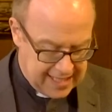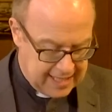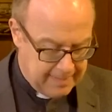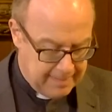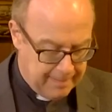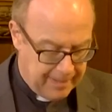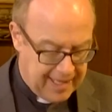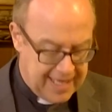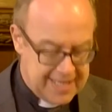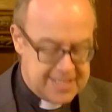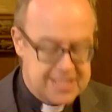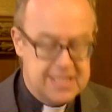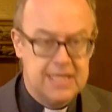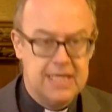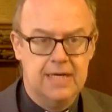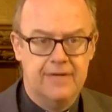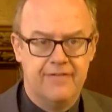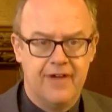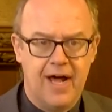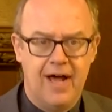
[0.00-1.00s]
plenty
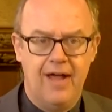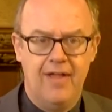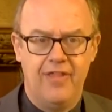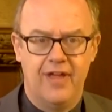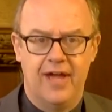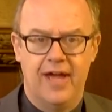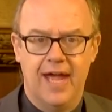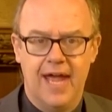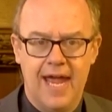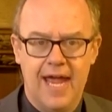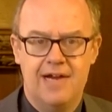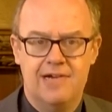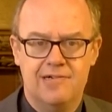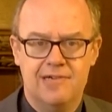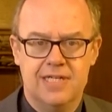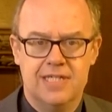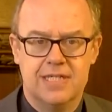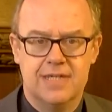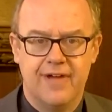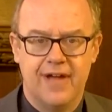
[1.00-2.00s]
of other
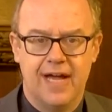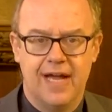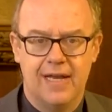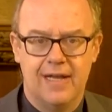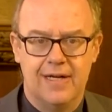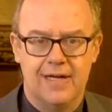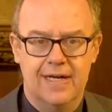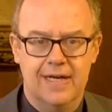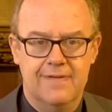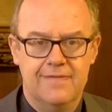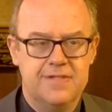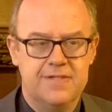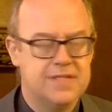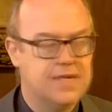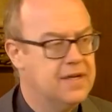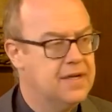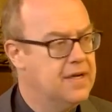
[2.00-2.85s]
areas of our lives,